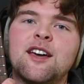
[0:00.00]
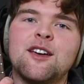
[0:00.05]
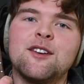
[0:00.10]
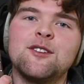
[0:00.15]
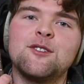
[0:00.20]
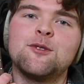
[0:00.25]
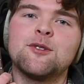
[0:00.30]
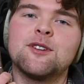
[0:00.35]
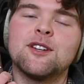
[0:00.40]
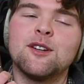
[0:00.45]

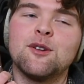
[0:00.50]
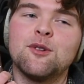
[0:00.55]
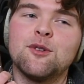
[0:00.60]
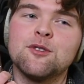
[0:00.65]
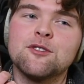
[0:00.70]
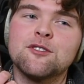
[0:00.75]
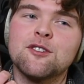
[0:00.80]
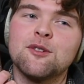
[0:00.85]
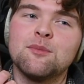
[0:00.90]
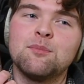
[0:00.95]
You can
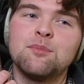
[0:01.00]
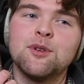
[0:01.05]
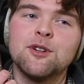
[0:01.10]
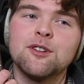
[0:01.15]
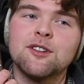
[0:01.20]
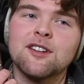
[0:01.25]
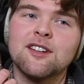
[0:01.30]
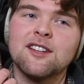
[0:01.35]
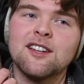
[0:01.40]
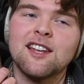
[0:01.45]
also
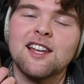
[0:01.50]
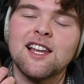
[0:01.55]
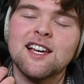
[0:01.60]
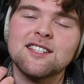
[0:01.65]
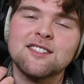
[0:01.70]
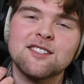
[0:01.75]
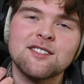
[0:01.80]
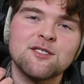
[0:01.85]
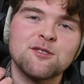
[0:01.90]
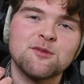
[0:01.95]
book
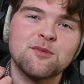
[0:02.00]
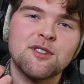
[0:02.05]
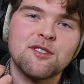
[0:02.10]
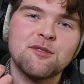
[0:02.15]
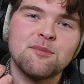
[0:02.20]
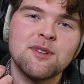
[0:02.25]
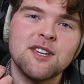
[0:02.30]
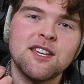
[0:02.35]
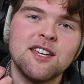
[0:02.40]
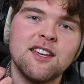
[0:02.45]
lessons
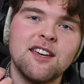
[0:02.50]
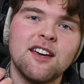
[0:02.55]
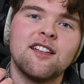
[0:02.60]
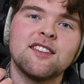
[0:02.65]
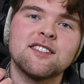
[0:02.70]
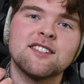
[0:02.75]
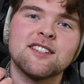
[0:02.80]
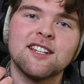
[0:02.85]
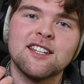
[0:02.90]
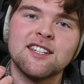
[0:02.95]
with me.
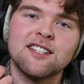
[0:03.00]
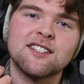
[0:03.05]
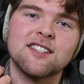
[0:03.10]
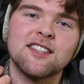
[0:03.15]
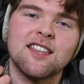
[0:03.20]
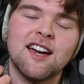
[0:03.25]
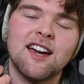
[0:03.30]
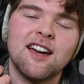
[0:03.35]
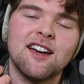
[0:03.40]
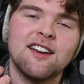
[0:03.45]
There's a link to
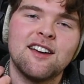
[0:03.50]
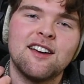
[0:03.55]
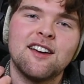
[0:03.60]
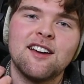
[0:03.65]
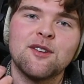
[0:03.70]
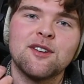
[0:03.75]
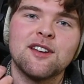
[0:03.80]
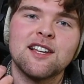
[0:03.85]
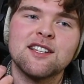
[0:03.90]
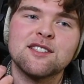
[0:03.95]
that
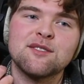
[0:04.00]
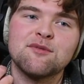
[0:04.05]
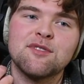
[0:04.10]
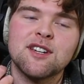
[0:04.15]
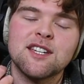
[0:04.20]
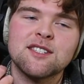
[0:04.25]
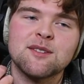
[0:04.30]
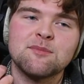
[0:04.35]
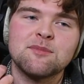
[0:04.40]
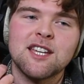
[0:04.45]
on Lesson
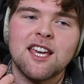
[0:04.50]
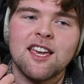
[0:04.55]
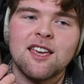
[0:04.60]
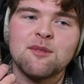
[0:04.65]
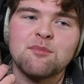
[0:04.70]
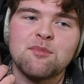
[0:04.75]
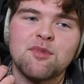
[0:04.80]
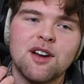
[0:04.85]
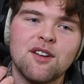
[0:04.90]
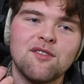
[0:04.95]
Face. I'm
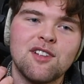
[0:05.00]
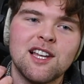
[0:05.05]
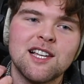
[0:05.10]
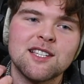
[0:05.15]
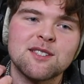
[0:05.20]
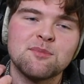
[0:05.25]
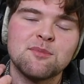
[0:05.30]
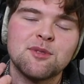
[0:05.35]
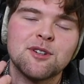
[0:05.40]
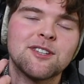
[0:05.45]
taking private
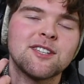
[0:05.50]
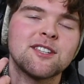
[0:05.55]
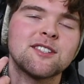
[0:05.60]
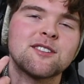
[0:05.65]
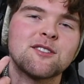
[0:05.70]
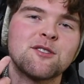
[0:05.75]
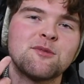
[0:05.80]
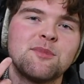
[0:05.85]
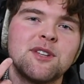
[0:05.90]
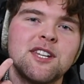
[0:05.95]
lesson
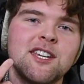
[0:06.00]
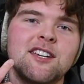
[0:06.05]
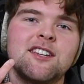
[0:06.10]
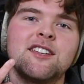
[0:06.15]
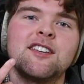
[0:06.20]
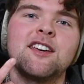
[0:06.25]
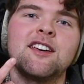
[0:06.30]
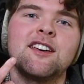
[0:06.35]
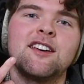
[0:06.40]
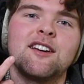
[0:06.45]
bookings at the
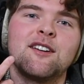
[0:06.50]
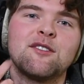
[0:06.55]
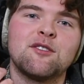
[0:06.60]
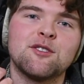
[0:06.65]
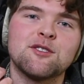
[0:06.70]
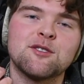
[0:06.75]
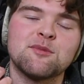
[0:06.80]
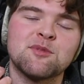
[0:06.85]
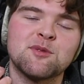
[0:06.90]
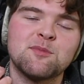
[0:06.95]
minute. I've
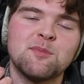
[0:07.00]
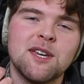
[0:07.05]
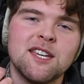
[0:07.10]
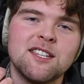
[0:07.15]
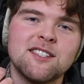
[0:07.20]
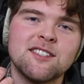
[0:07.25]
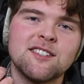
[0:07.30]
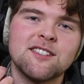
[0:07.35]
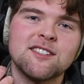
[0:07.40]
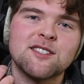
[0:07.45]
got some
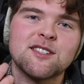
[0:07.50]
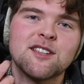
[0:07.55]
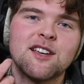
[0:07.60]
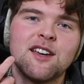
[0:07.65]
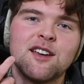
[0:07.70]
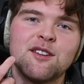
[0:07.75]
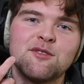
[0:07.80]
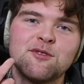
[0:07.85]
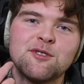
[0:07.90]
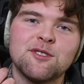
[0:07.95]
spaces
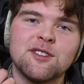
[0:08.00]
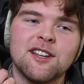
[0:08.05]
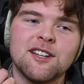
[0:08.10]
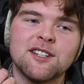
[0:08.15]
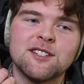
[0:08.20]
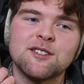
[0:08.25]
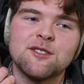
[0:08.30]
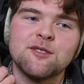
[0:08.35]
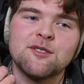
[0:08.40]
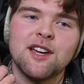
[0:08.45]
if you'd
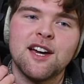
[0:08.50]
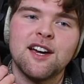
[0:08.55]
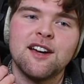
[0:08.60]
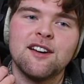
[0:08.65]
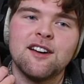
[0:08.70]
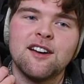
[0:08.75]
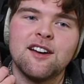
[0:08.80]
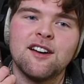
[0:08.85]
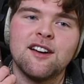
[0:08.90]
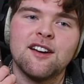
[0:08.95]
like to do
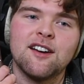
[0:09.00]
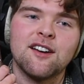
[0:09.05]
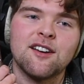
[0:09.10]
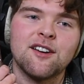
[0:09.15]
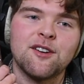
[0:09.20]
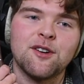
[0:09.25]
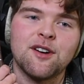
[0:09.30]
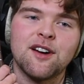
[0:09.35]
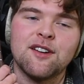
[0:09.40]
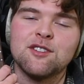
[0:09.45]
that
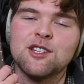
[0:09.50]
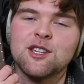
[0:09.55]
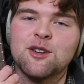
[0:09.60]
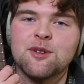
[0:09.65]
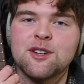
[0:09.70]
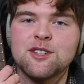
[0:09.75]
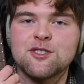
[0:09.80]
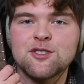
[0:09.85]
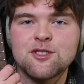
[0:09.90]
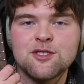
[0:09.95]
or have any
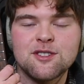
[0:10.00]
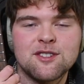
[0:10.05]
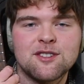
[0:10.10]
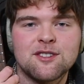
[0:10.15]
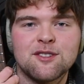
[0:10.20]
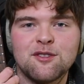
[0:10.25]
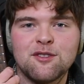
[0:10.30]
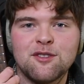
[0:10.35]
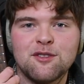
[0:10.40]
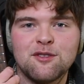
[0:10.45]
questions.